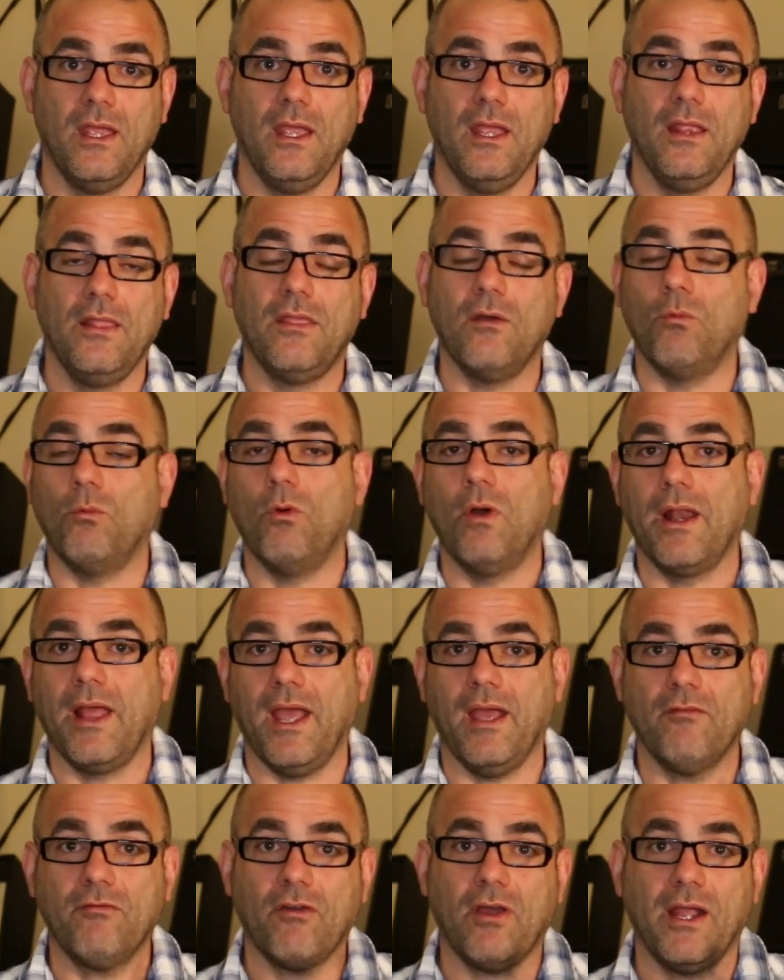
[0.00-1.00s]
That
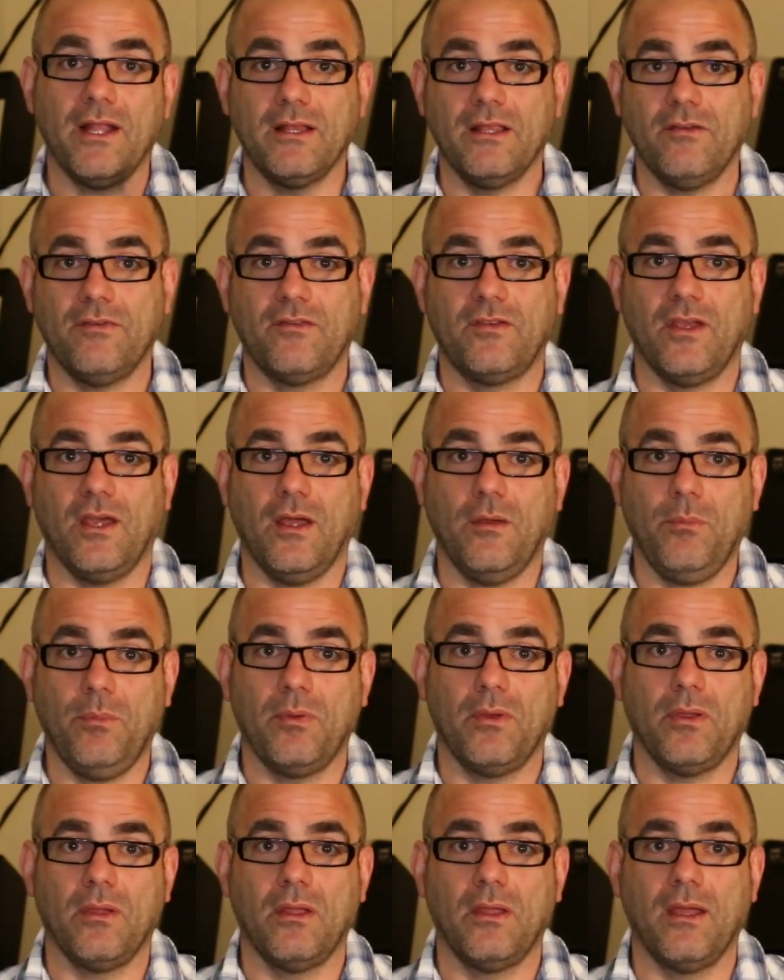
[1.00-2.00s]
whatever I lift
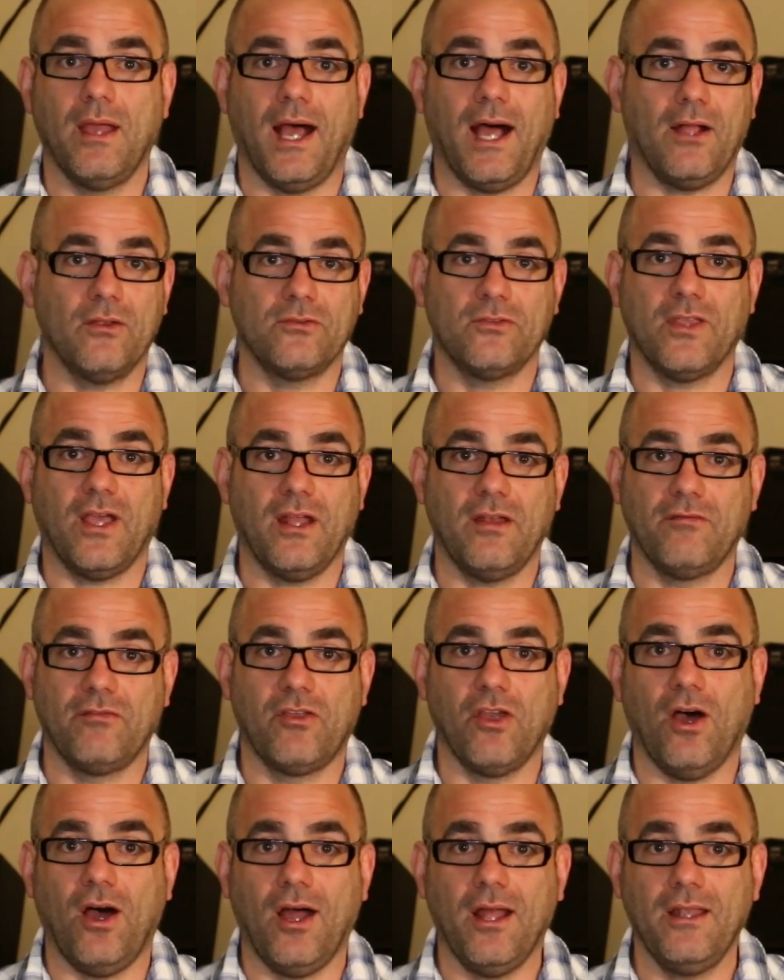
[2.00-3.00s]
up outside
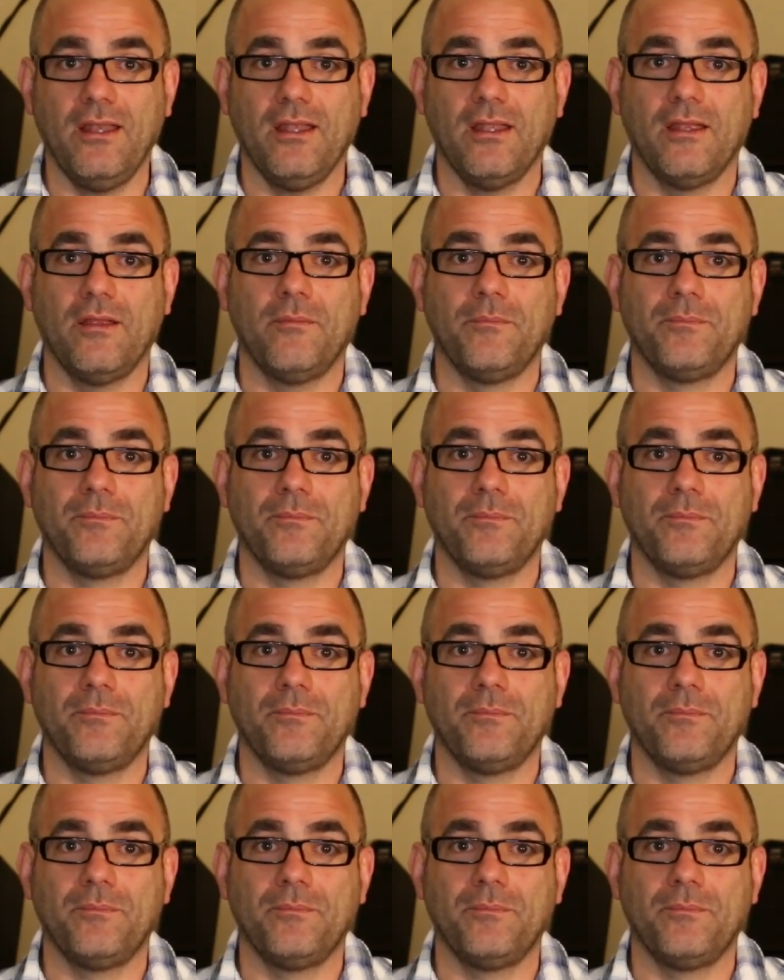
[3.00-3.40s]
of God